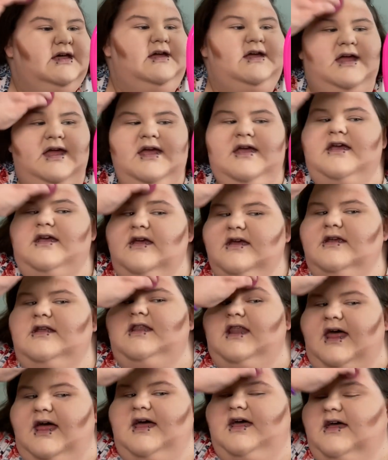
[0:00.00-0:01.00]

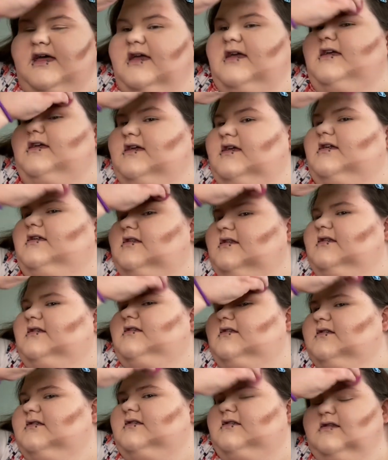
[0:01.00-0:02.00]
hairline.
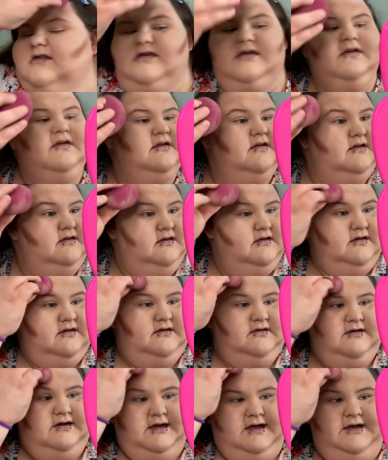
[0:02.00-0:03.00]

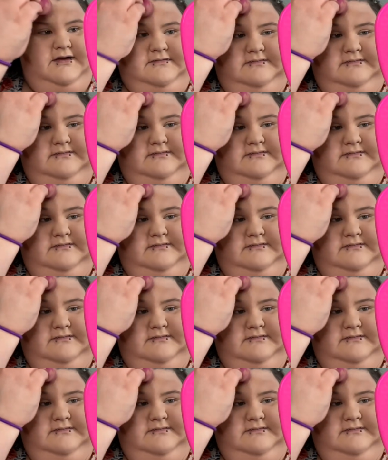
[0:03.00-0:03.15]
Okay.